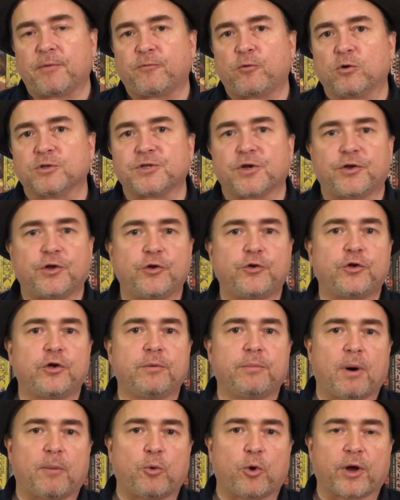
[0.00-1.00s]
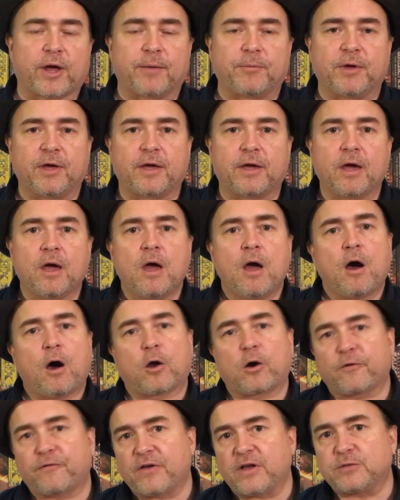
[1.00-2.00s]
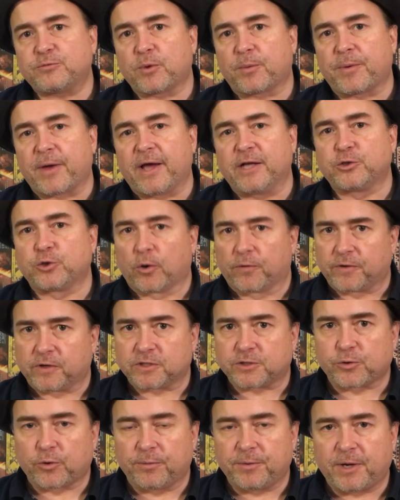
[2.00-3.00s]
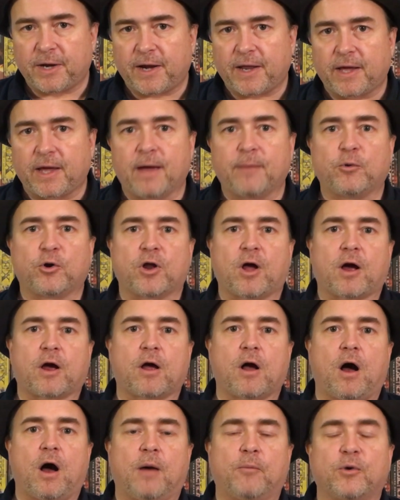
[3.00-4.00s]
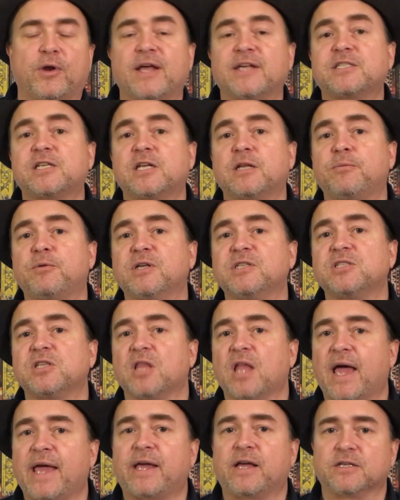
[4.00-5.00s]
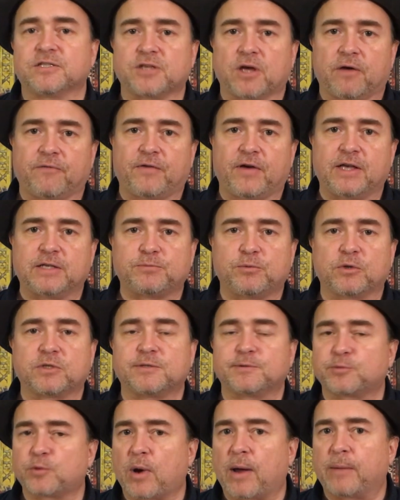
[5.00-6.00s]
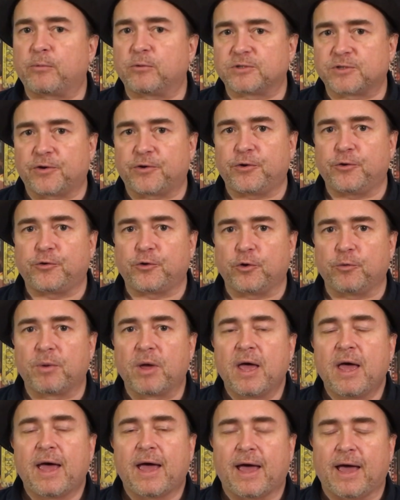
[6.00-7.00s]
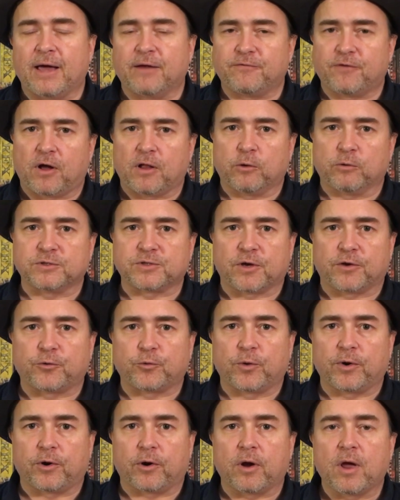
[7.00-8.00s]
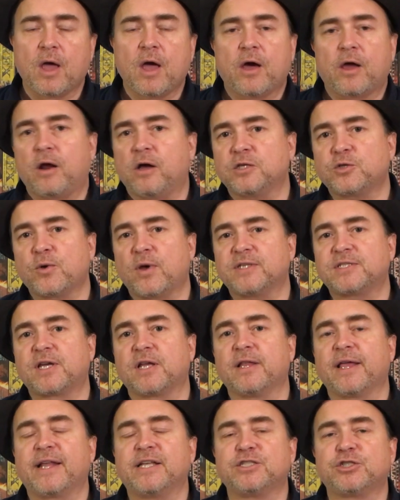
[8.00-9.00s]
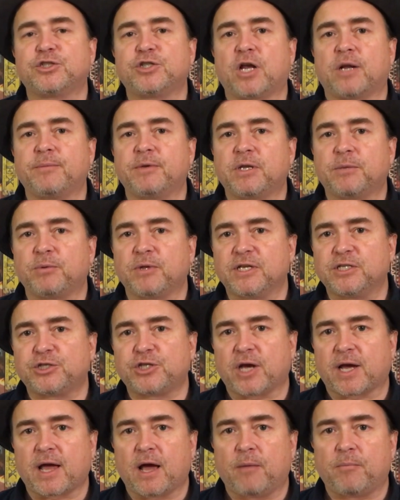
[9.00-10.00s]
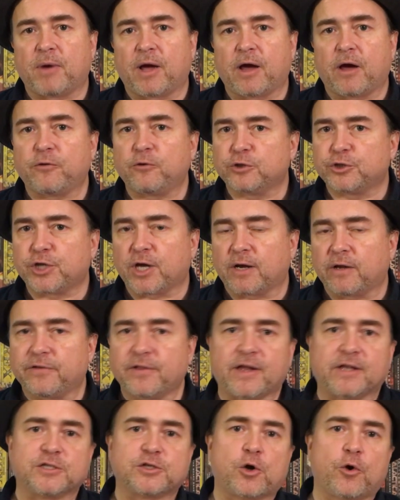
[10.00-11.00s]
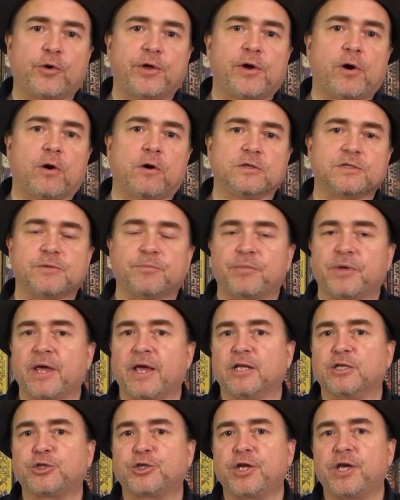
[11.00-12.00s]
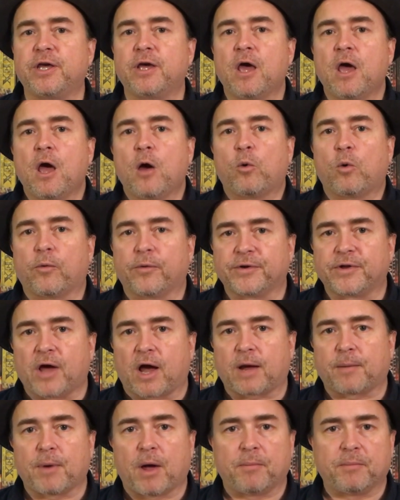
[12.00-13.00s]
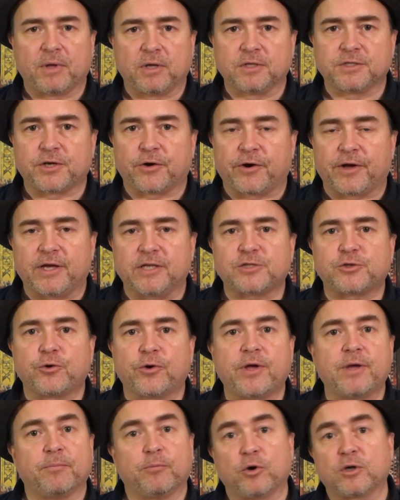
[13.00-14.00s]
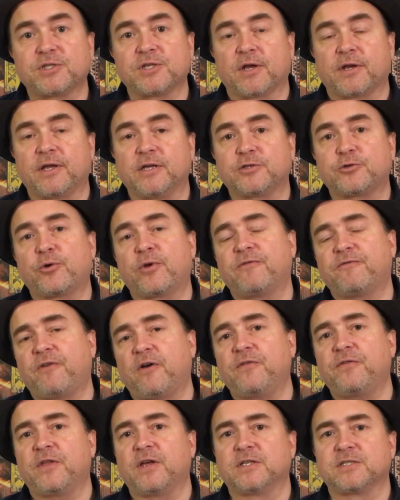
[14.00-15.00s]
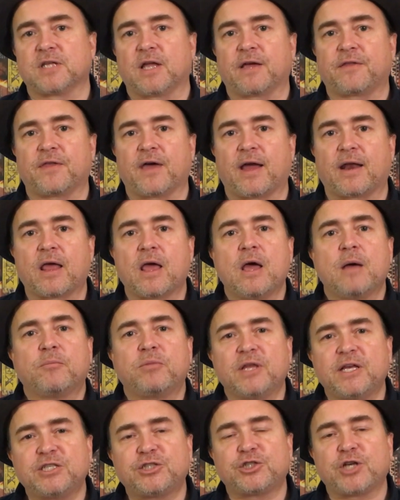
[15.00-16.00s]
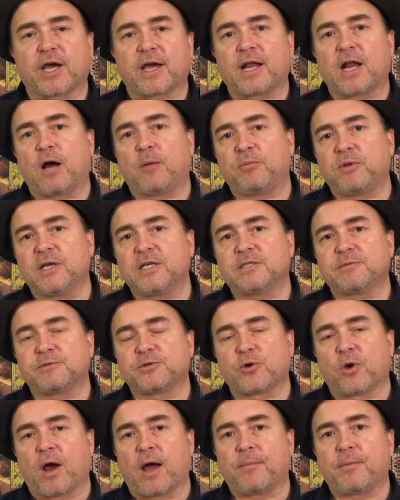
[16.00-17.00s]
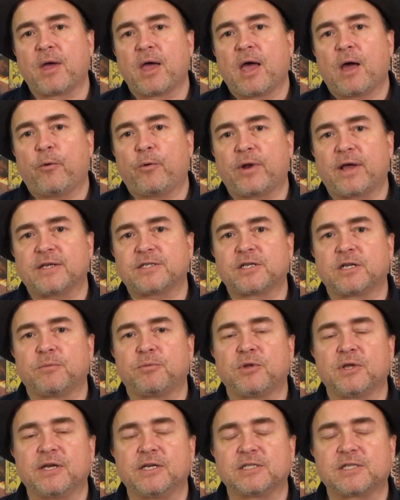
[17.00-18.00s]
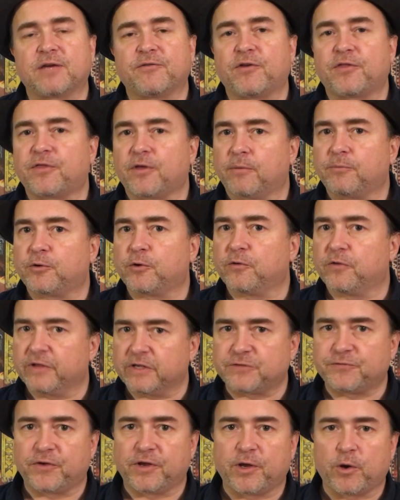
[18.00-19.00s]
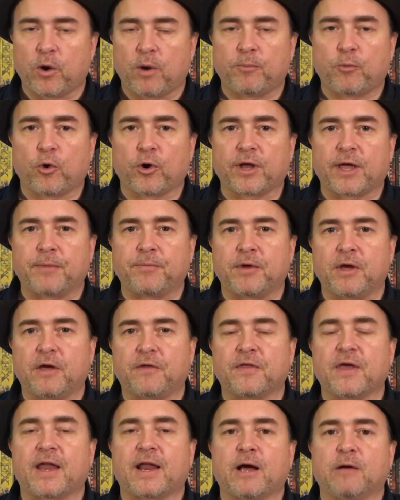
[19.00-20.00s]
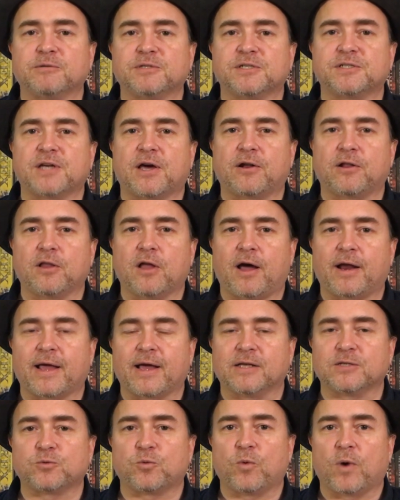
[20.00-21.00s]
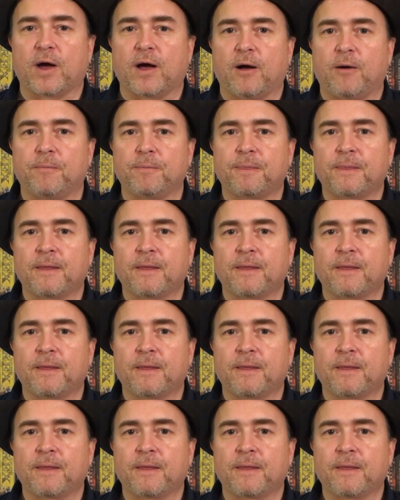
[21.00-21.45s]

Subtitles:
for us on YouTube, on BoardGameGeek, on our Facebook page, or on thediscriminatinggamer.com. We'd ask you to please like us on Facebook, subscribe to us on YouTube, and follow us on Twitter. I'd also ask you, ladies and gentlemen, to please check out my other channel, that is Cody Carlson, PhD, where we talk about military history and books on history and fun things like that. Please check it out, please subscribe, and we'd ask you to please give a thumb to this video on BoardGameGeek. That helps us out a lot as well.